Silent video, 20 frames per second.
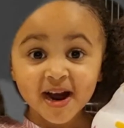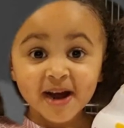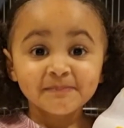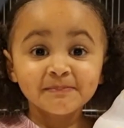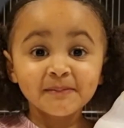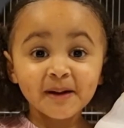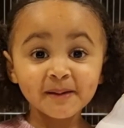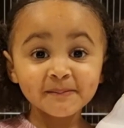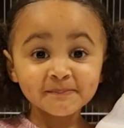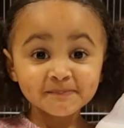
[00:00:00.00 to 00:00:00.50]

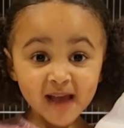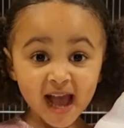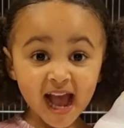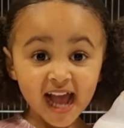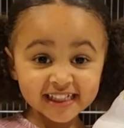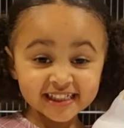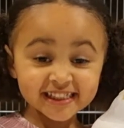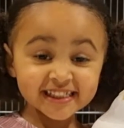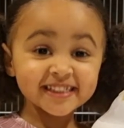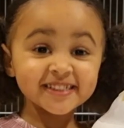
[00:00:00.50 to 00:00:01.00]
my
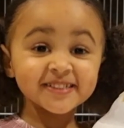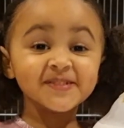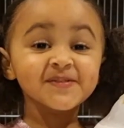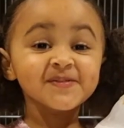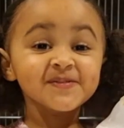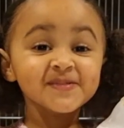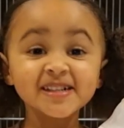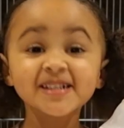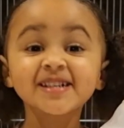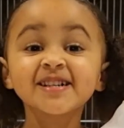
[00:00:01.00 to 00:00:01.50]
magic
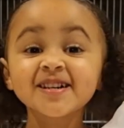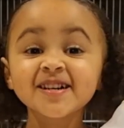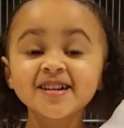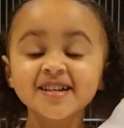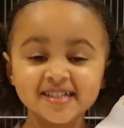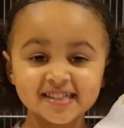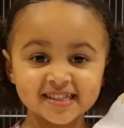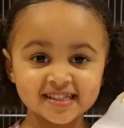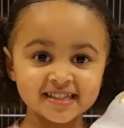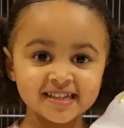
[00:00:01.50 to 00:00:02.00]

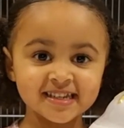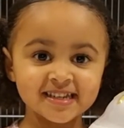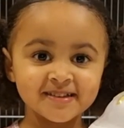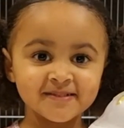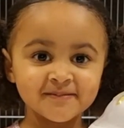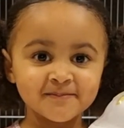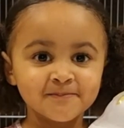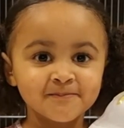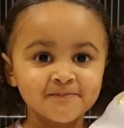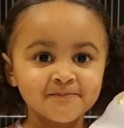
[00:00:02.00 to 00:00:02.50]
worked.
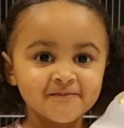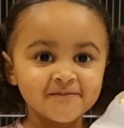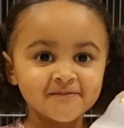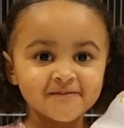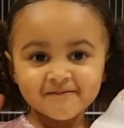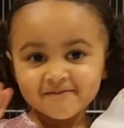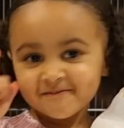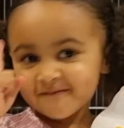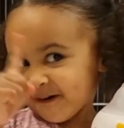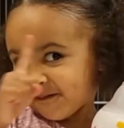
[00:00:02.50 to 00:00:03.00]

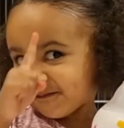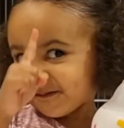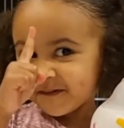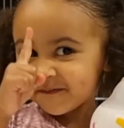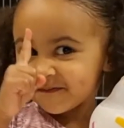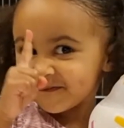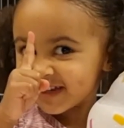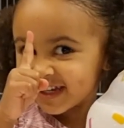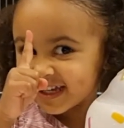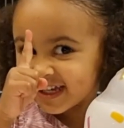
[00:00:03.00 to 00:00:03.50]
One
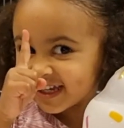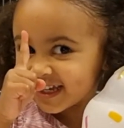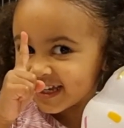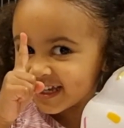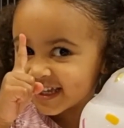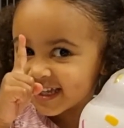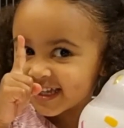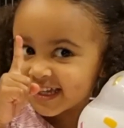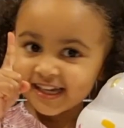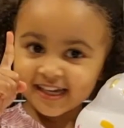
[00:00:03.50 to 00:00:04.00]
more
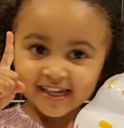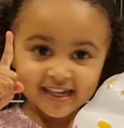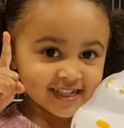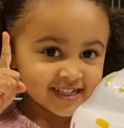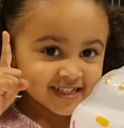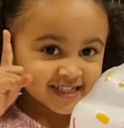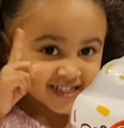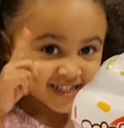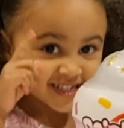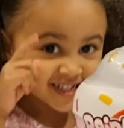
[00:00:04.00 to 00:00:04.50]
thing
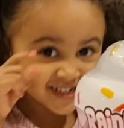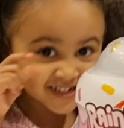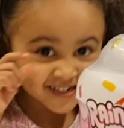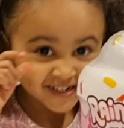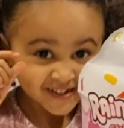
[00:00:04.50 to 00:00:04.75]
is to